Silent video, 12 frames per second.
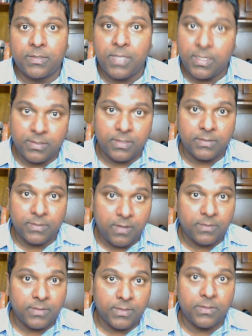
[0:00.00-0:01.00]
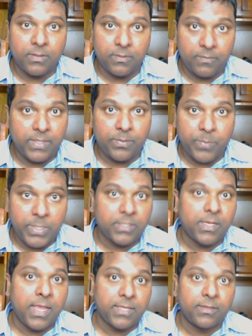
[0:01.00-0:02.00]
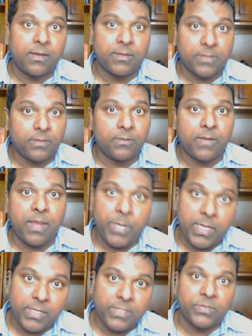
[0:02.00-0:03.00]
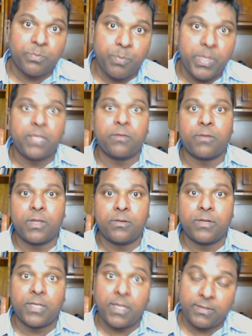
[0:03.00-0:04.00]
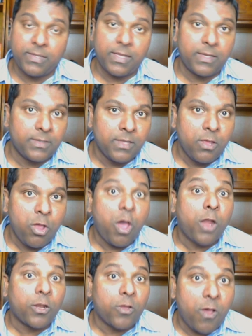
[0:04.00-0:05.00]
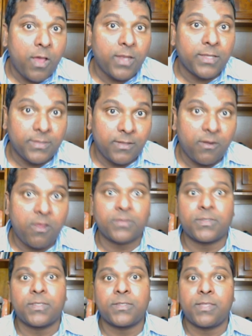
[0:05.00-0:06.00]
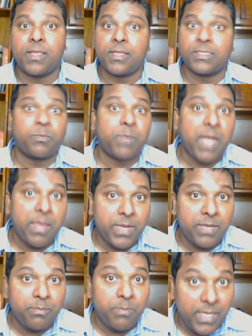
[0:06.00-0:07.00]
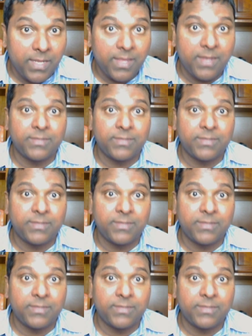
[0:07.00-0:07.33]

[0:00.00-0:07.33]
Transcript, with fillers: that's uh, cirrhosis due to when the patient has cirrhosis due to hepatitis B, you can do it and then alcoholic cirrhosis, there is primary biliary